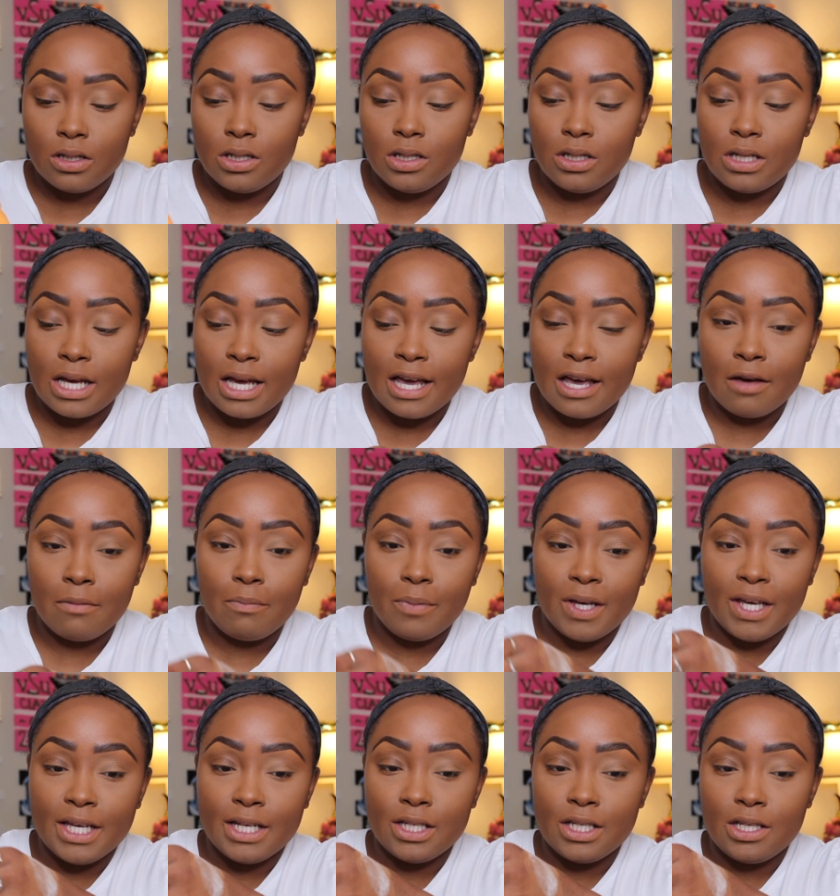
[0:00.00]
damp
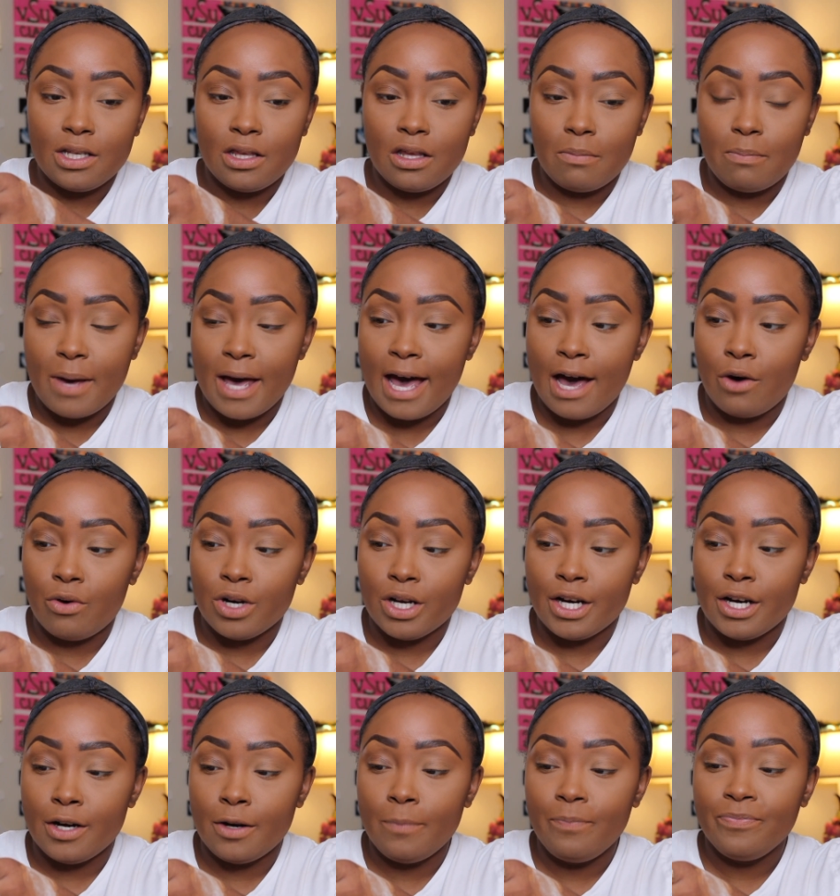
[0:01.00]
into the
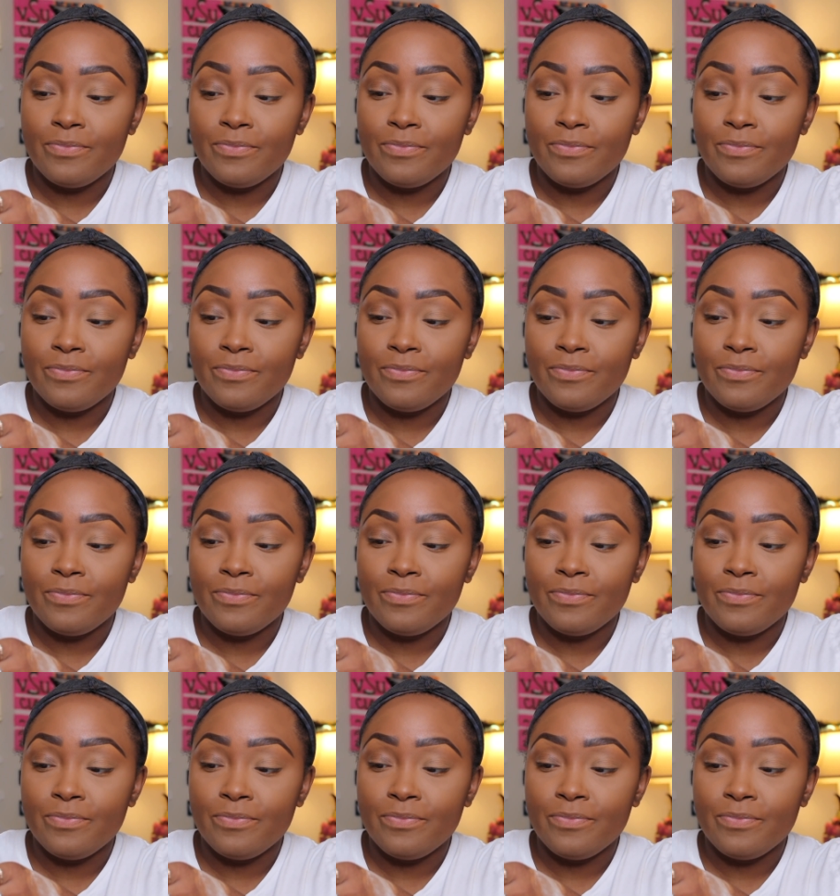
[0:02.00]
powder,